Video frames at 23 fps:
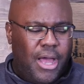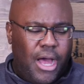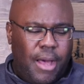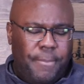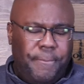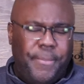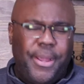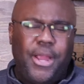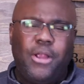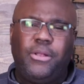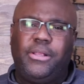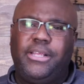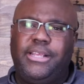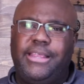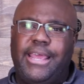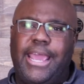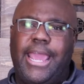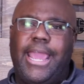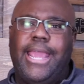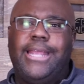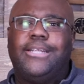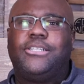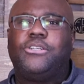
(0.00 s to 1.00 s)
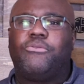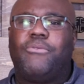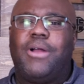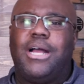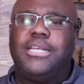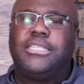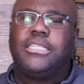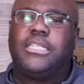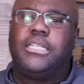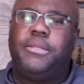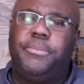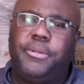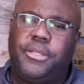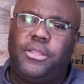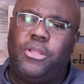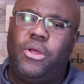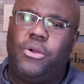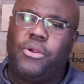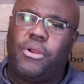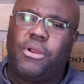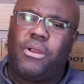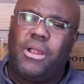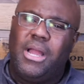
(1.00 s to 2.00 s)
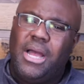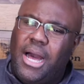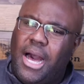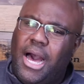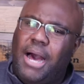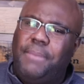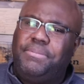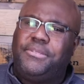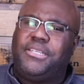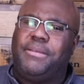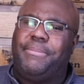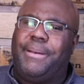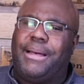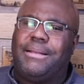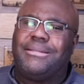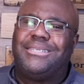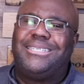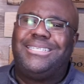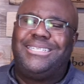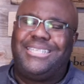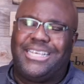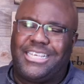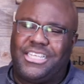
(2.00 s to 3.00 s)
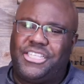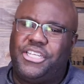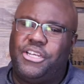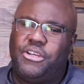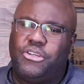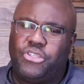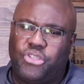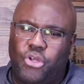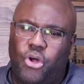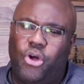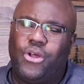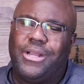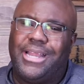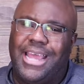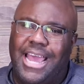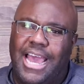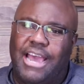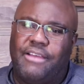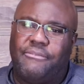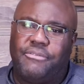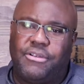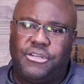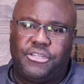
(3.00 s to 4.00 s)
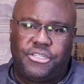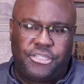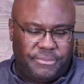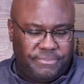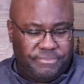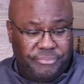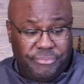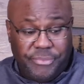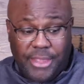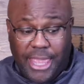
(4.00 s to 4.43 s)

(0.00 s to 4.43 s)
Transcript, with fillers: apparently they age their rye a little bit longer, up to about 6 years on average.